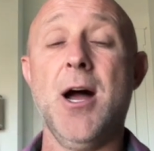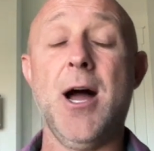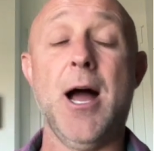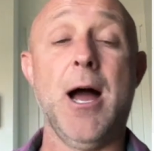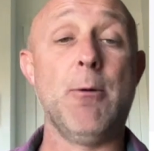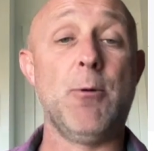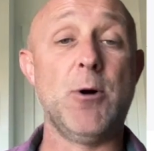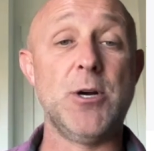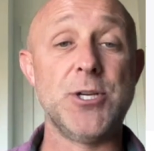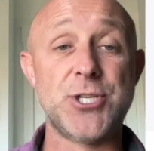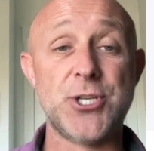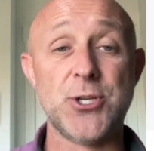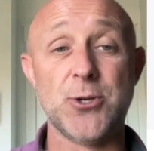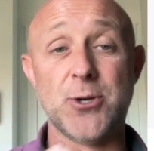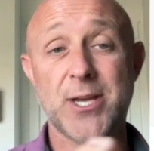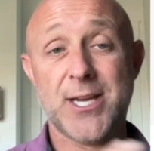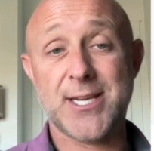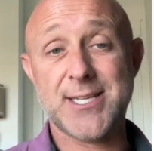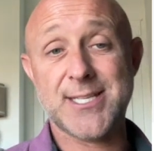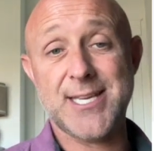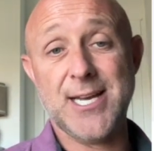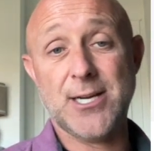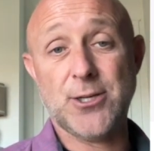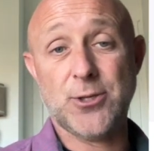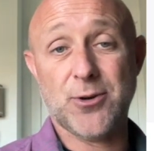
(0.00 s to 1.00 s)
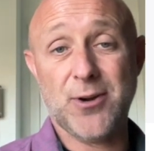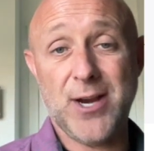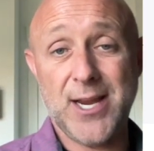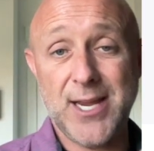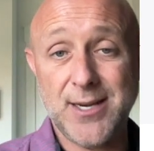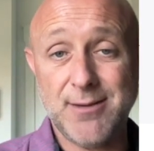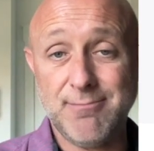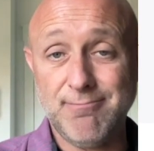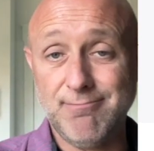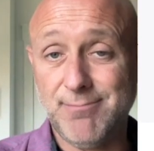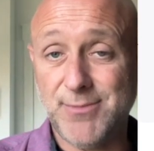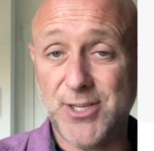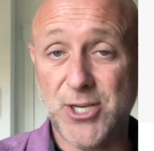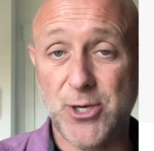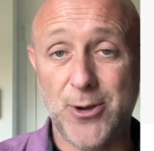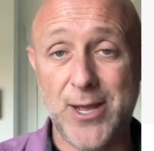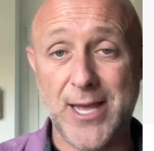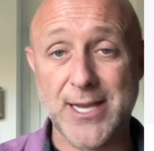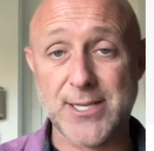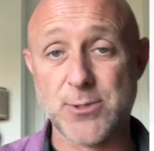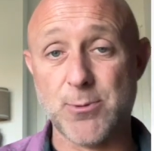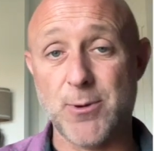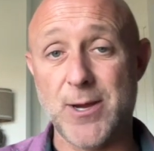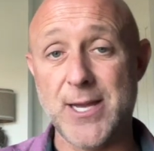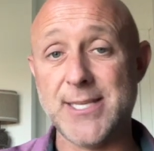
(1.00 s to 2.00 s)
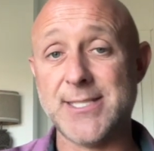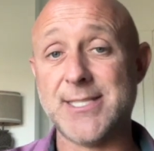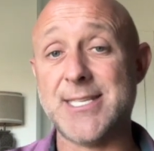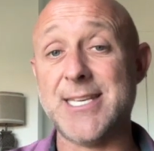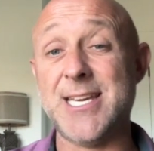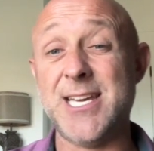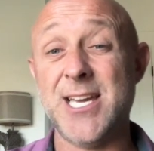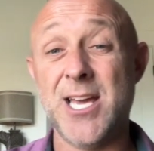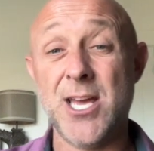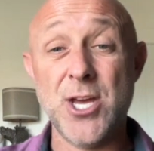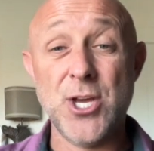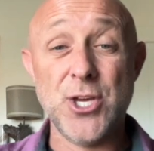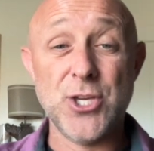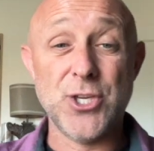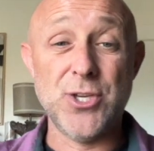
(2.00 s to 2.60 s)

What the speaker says: I want you to accelerate, X, Y, and Z.